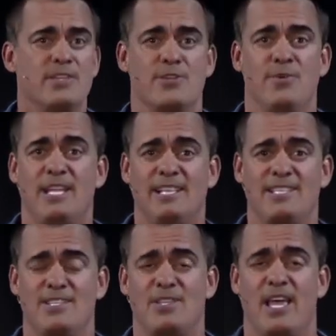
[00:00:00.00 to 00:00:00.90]
So,
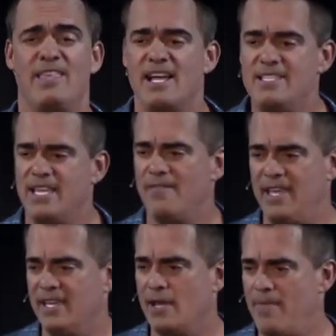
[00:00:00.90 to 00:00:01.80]
needless to say, the idea of
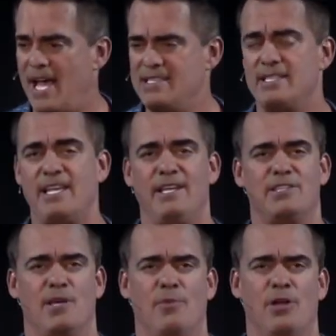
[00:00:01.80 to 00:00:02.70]
incapacitating
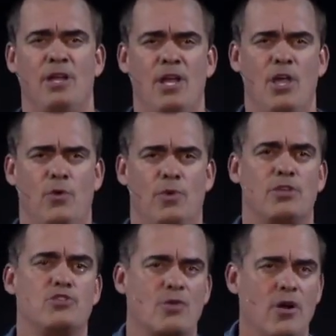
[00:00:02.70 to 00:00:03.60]
someone with a
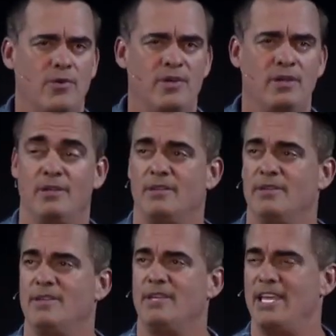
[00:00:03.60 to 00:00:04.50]
drone
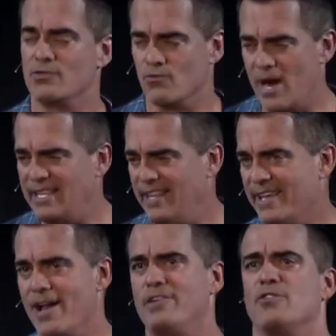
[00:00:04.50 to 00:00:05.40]
is rightly
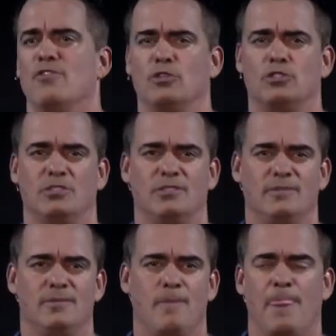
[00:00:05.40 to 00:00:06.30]
controversial.
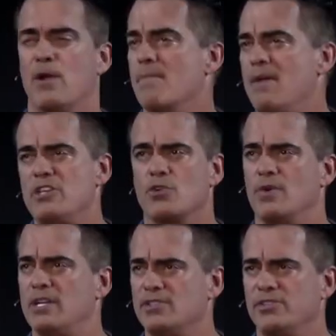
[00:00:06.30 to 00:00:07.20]
There are major
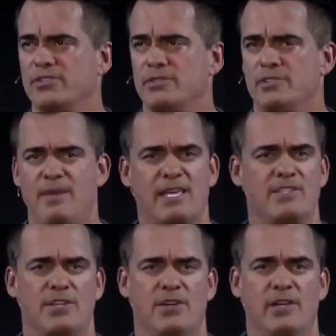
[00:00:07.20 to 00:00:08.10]
risks to be
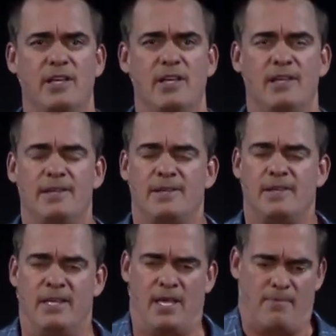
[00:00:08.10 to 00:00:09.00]
considered,
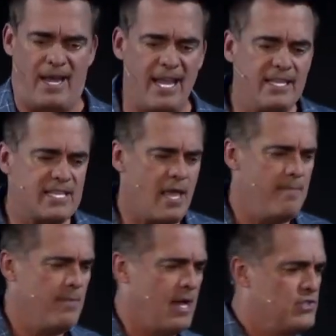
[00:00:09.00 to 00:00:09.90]
but
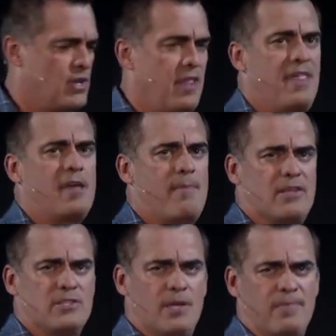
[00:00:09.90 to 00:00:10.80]
anytime I try to think
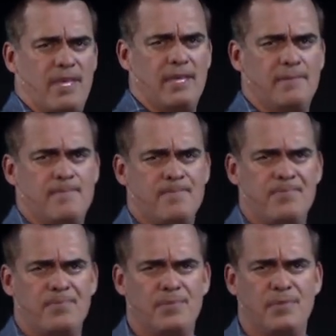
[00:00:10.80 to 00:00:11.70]
about something
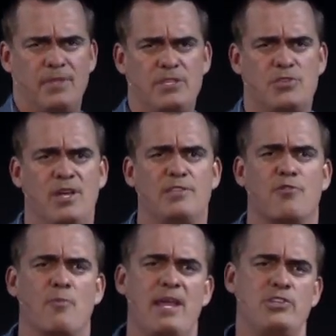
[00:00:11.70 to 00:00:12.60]
this
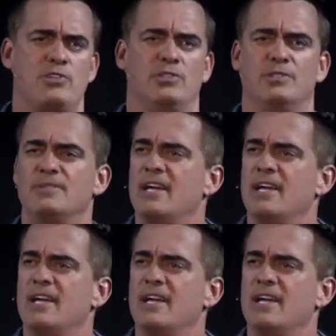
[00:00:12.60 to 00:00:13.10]
transformational,